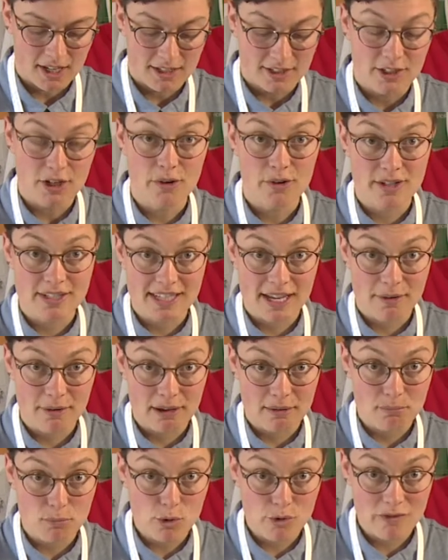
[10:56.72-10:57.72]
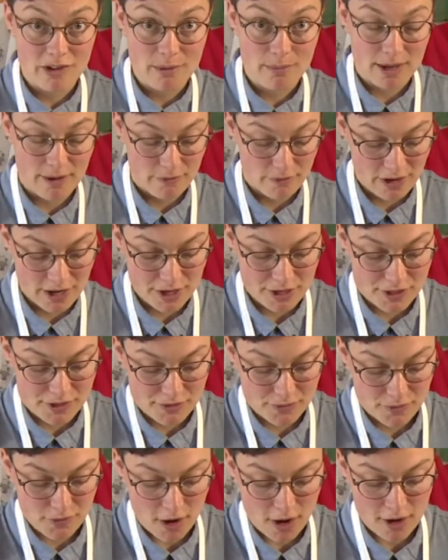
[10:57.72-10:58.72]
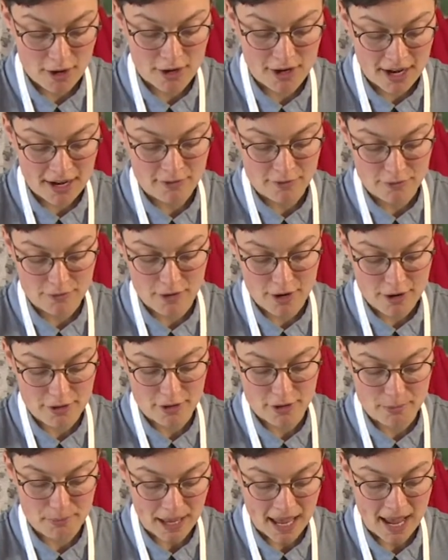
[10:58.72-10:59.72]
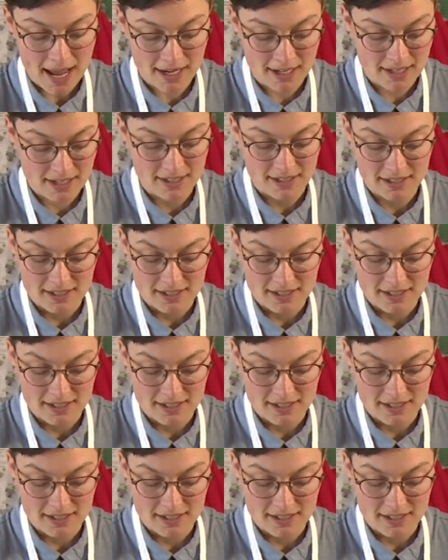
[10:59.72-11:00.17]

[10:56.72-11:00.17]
Notice how I'm moving my fingers far and farther back.